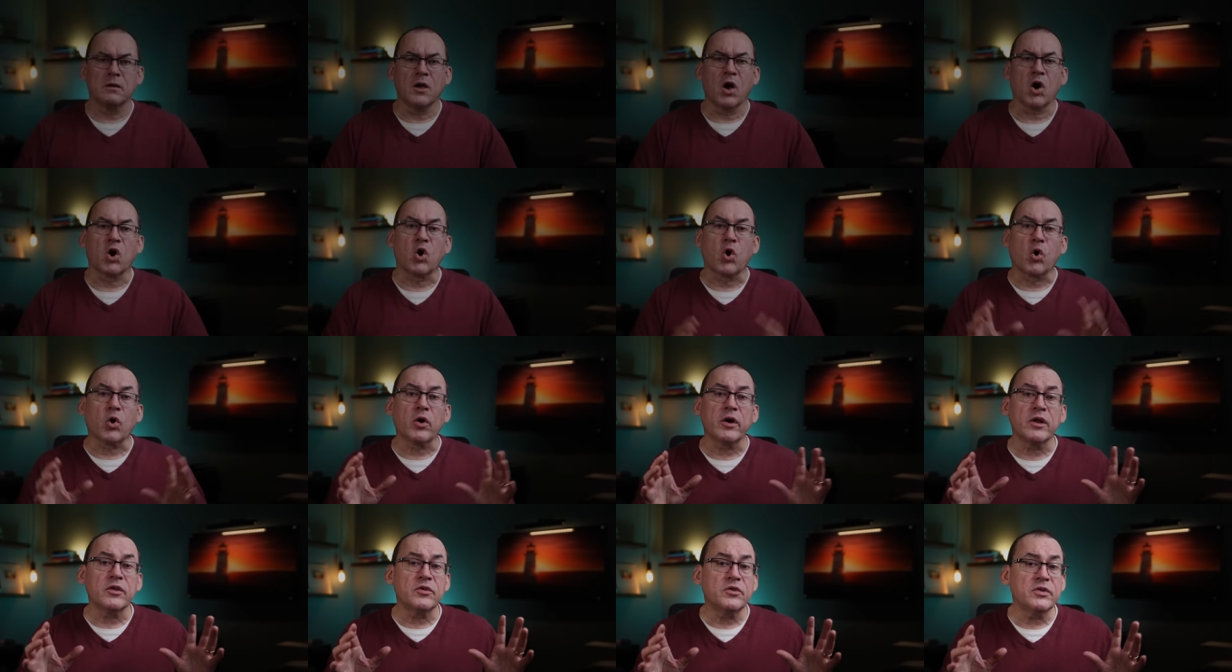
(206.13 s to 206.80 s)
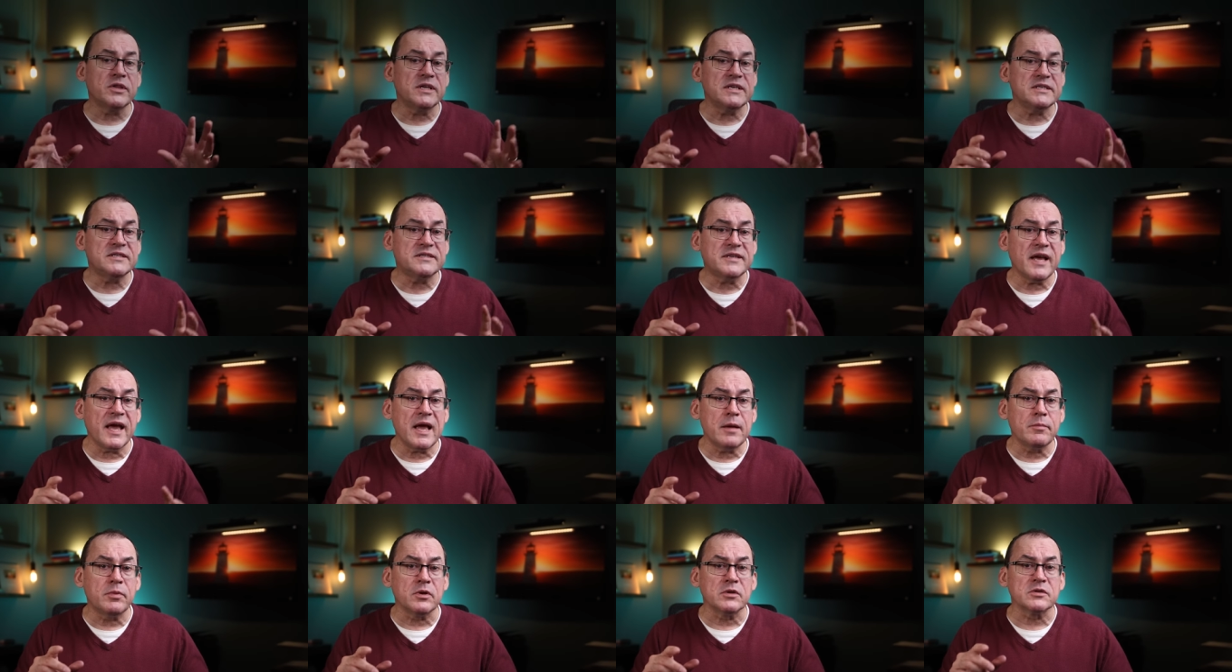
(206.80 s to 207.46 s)
According to these
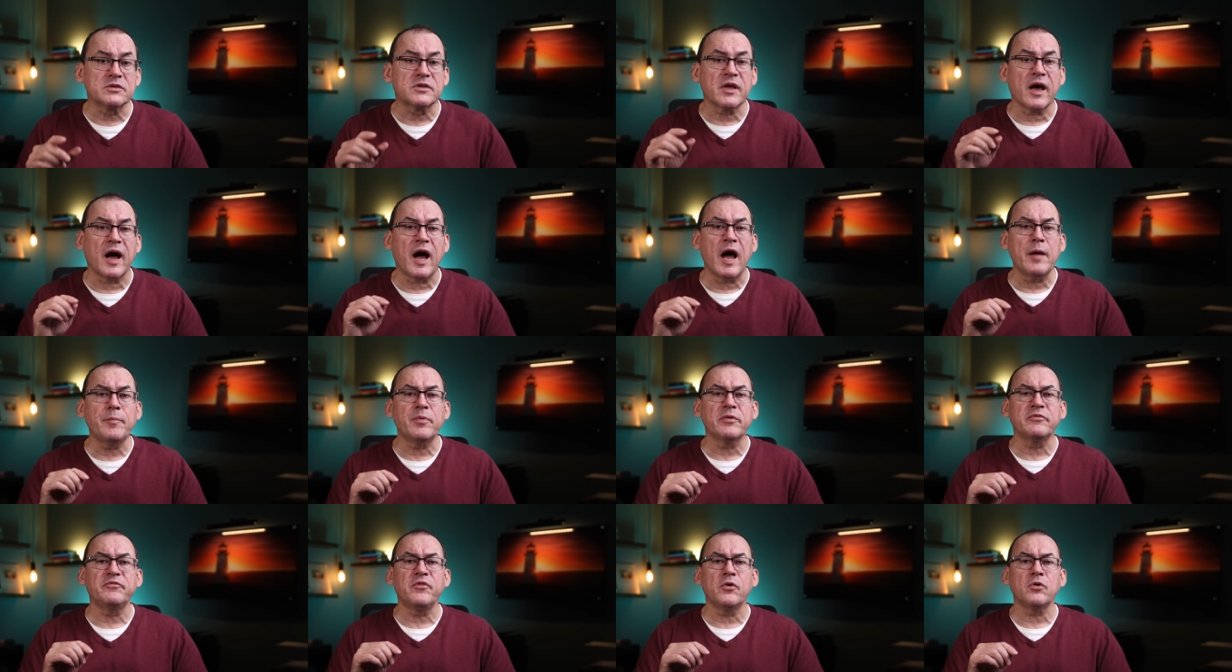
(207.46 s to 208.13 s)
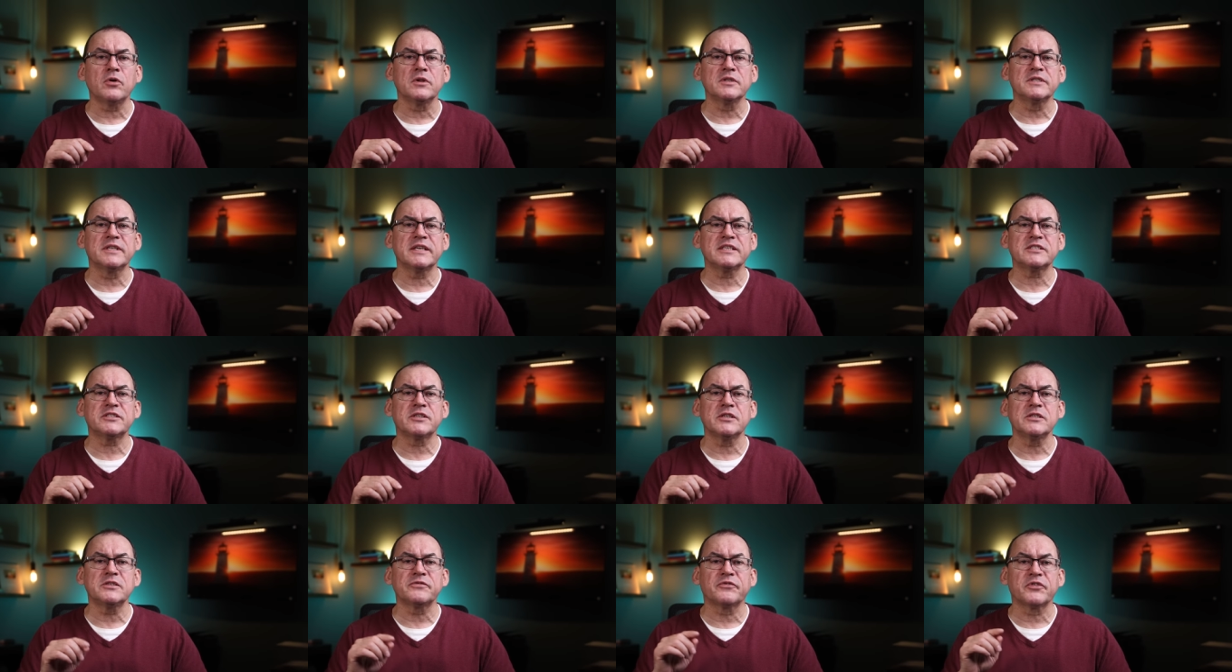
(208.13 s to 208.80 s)
tables, the hyperfocal
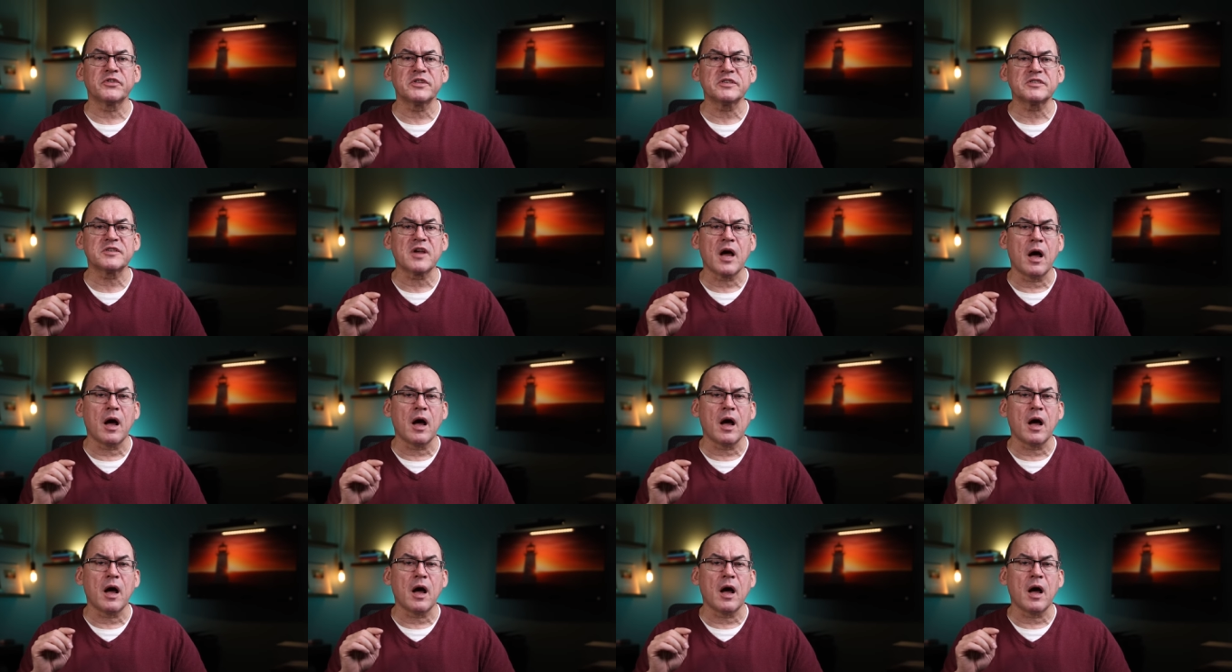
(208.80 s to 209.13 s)
distance for this